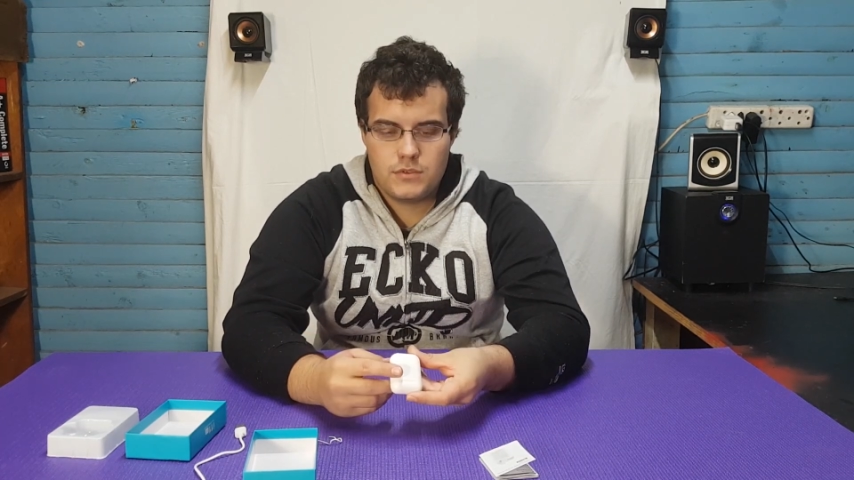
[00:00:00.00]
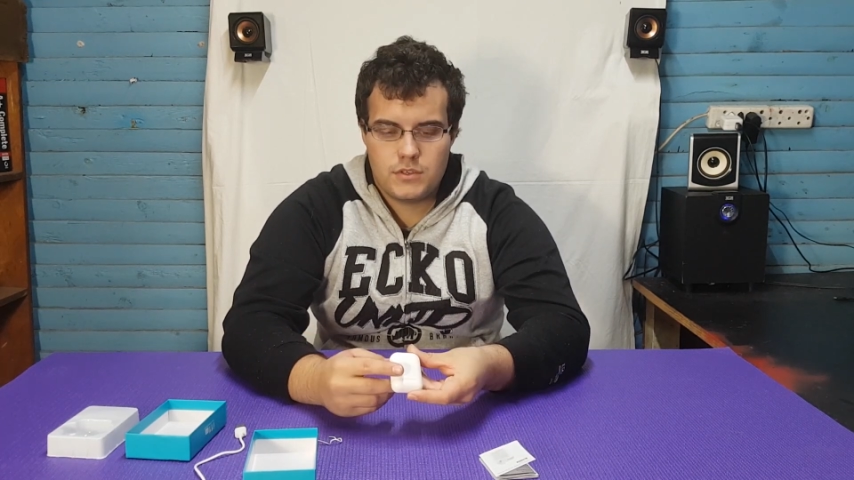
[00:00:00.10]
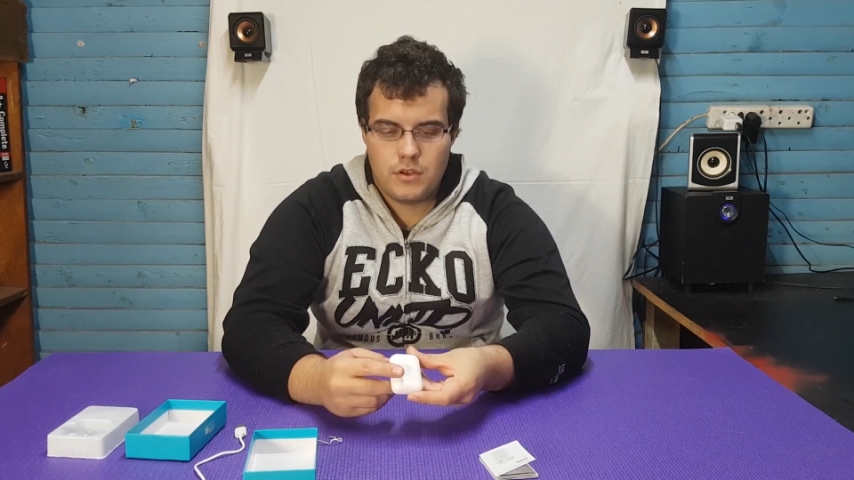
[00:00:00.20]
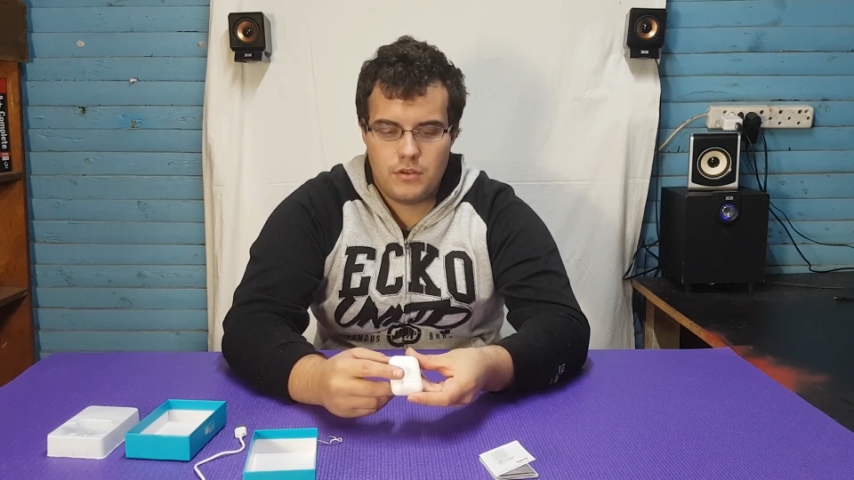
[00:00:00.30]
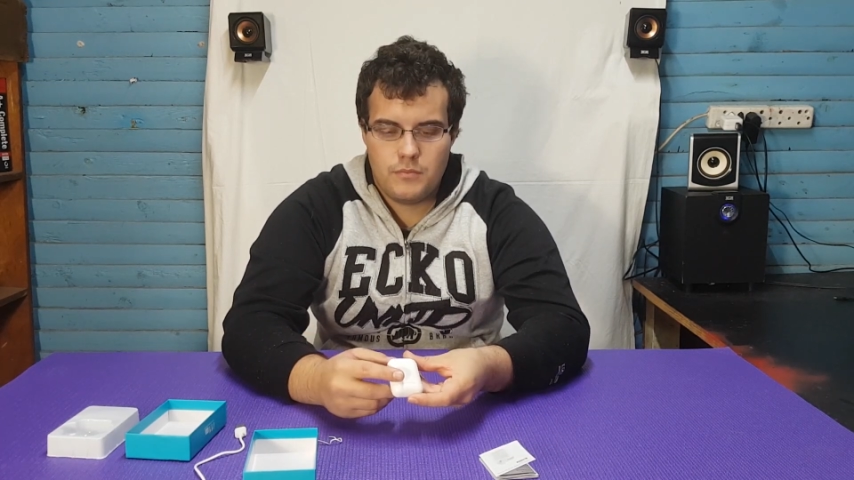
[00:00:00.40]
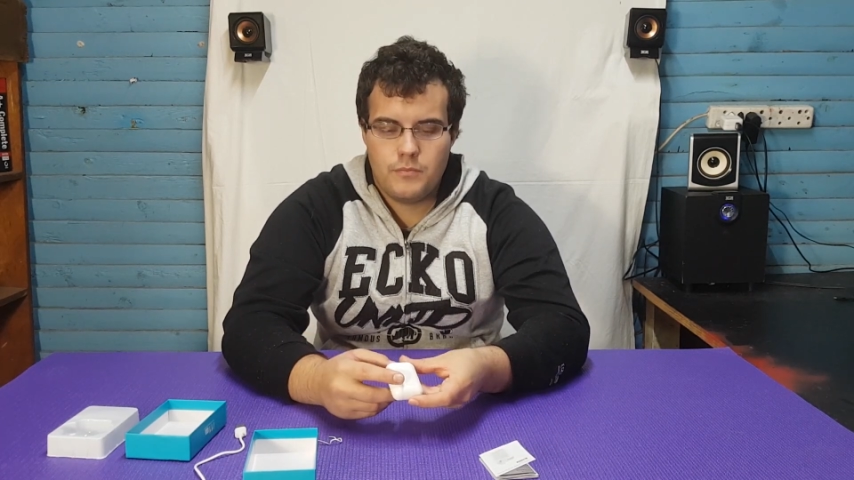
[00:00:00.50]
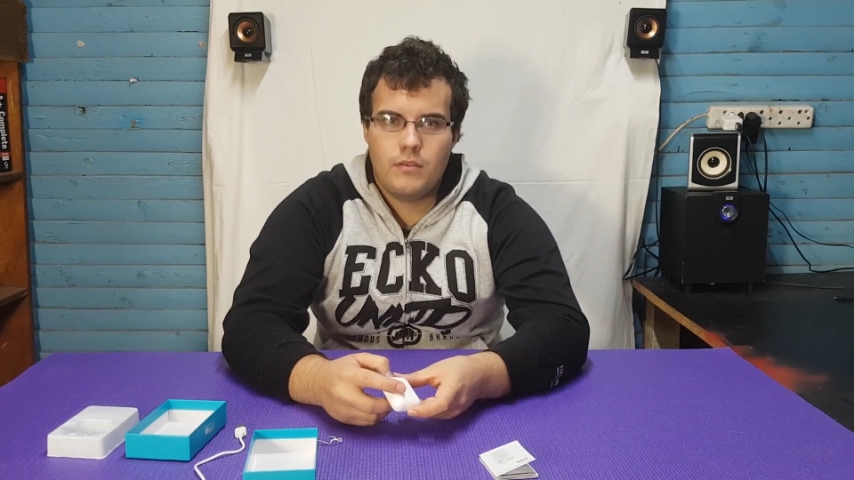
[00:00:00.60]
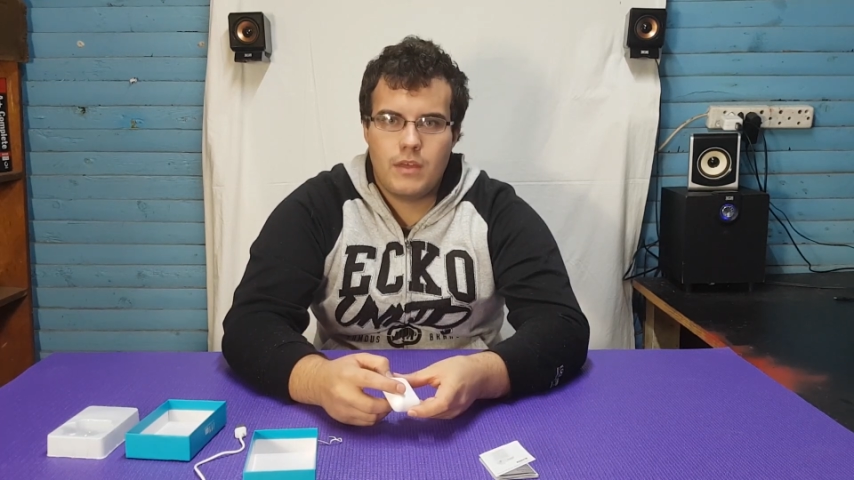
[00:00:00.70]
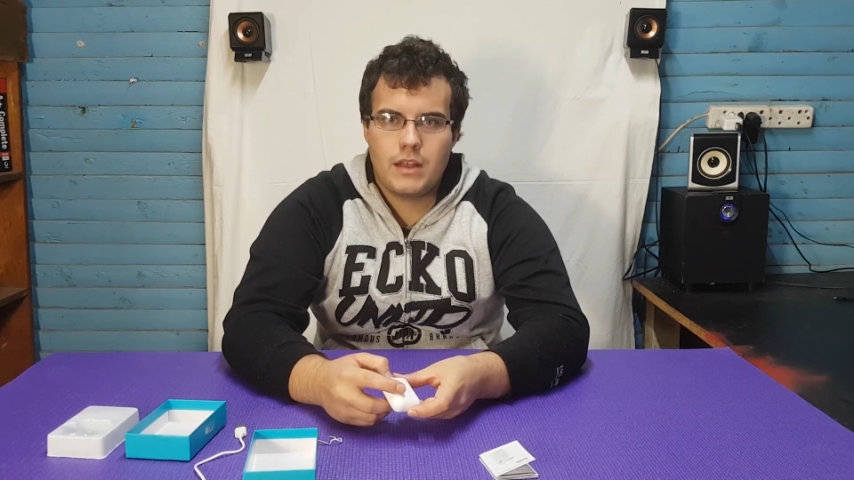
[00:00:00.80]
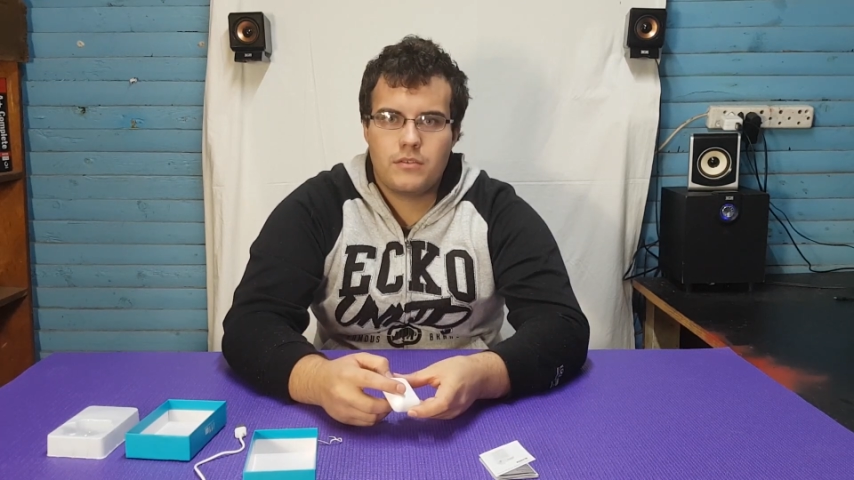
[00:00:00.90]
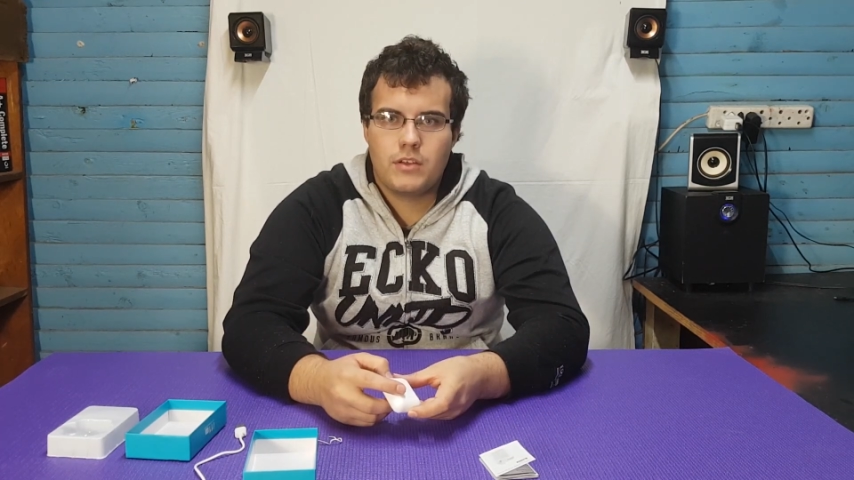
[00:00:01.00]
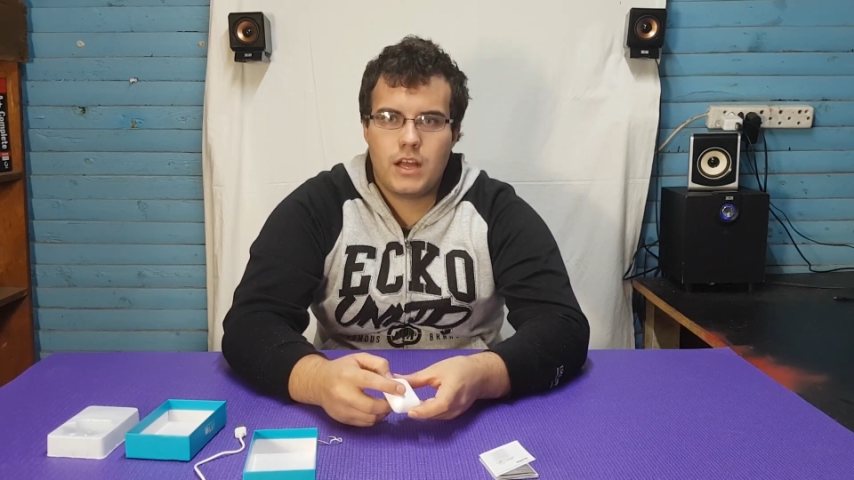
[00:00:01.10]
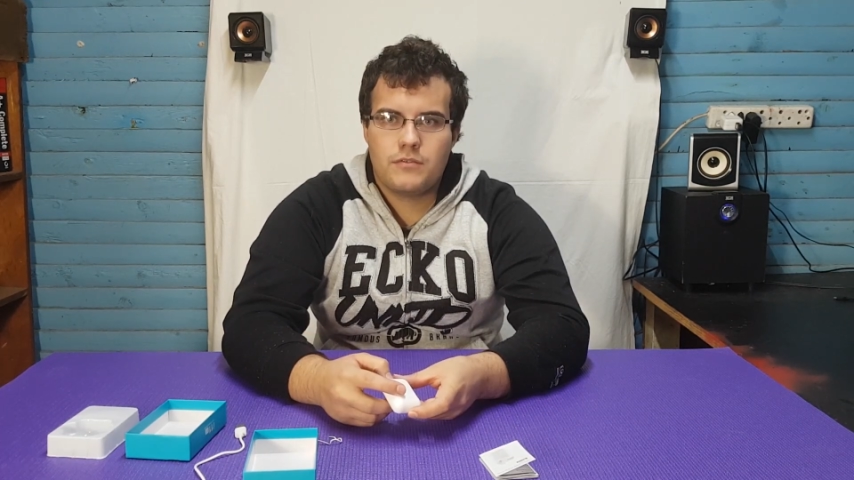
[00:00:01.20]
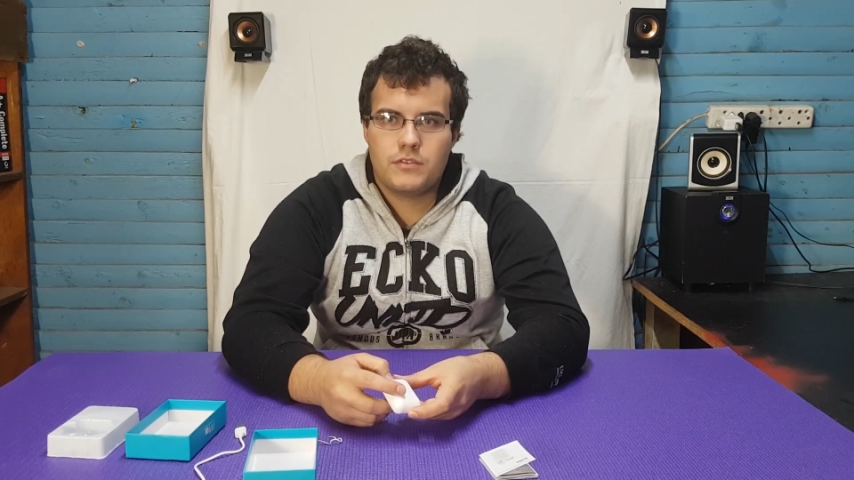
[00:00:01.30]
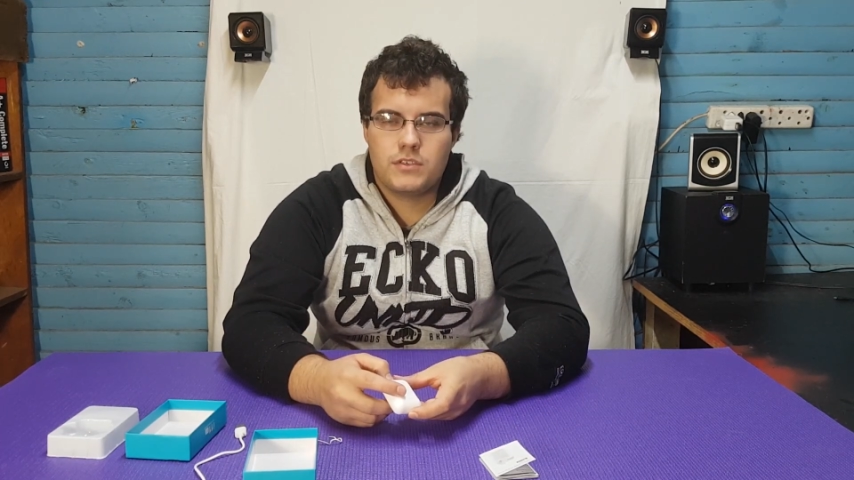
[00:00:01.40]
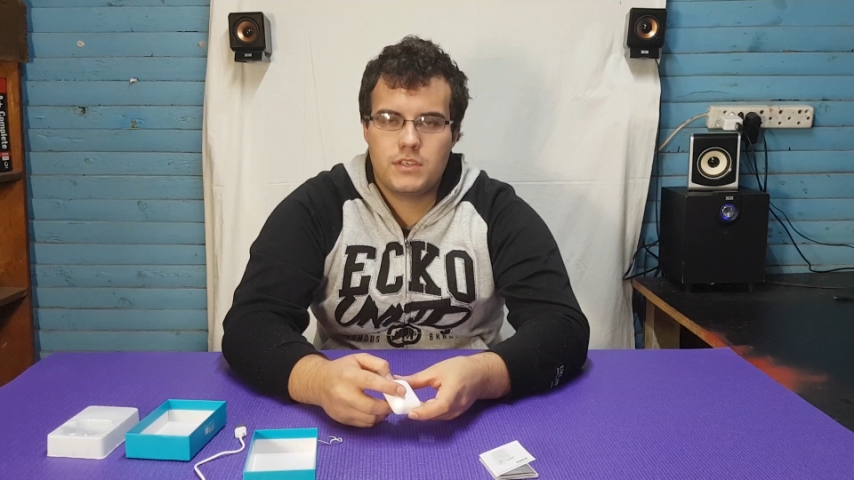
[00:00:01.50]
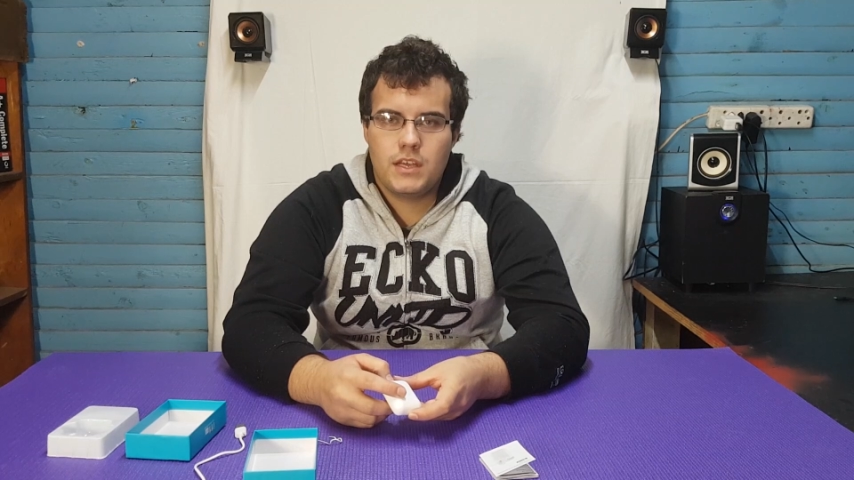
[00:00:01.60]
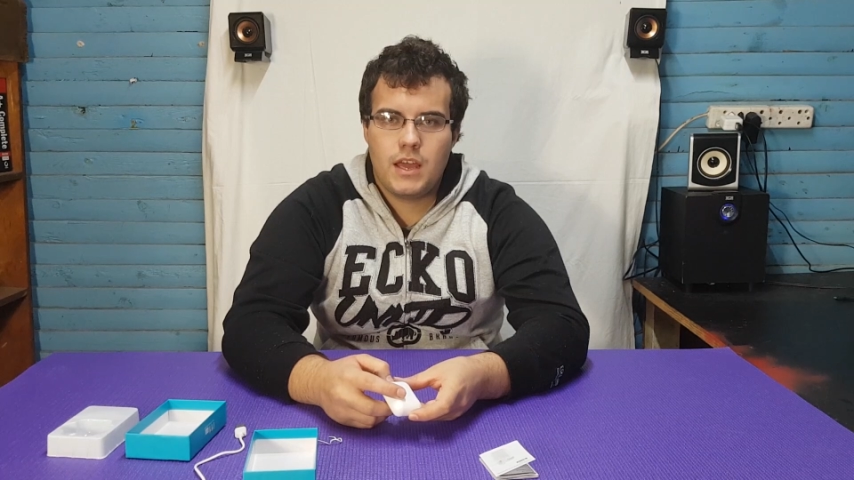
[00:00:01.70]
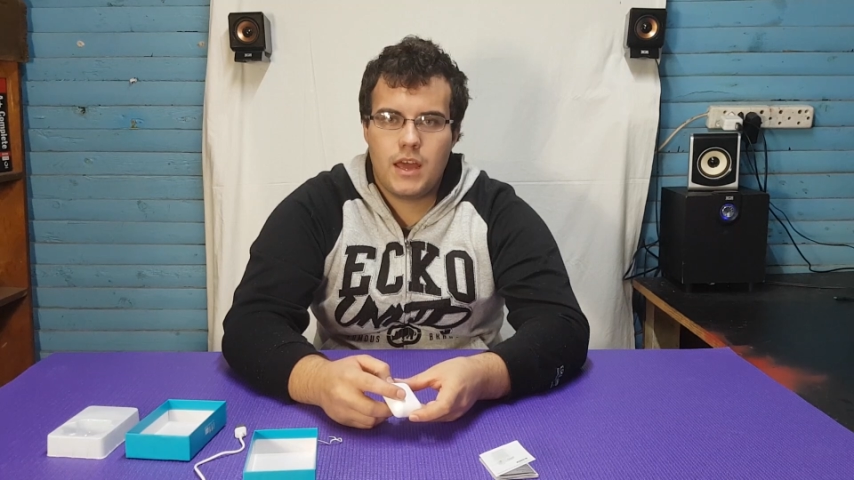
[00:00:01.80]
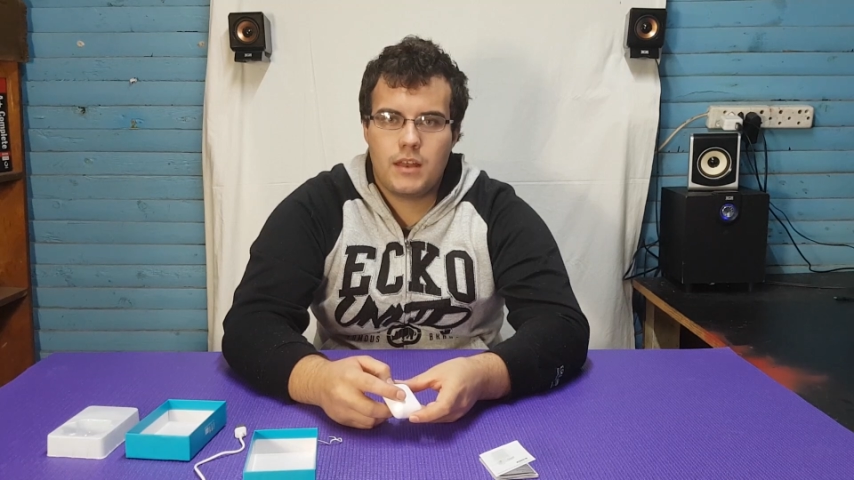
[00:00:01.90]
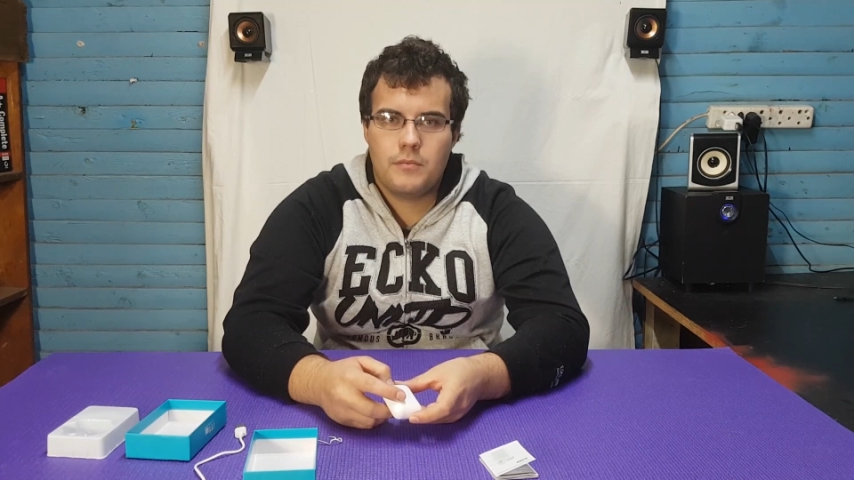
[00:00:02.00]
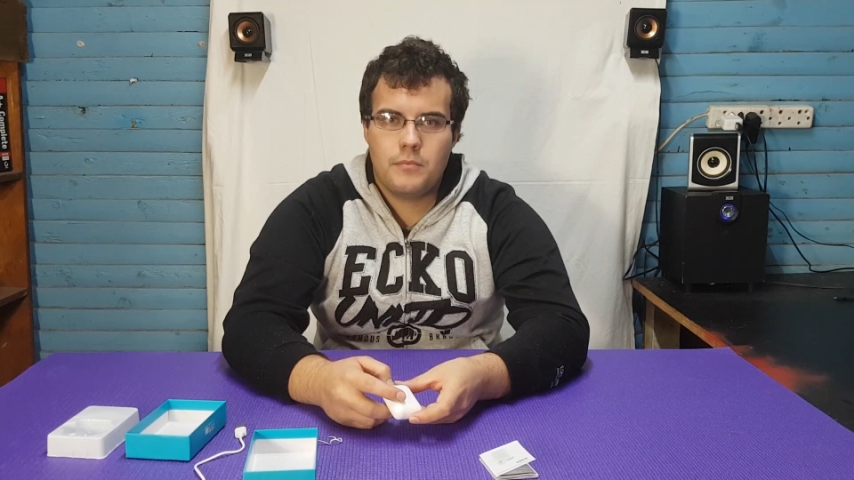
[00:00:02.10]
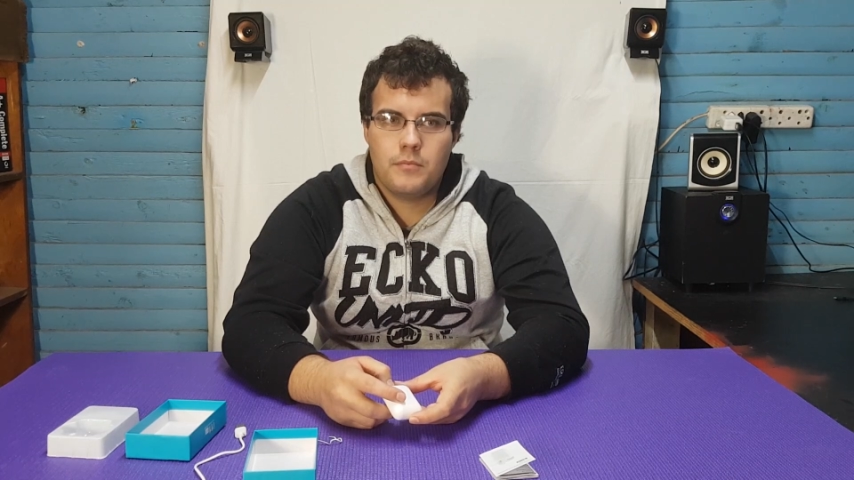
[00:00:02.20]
so that we'll have to see, and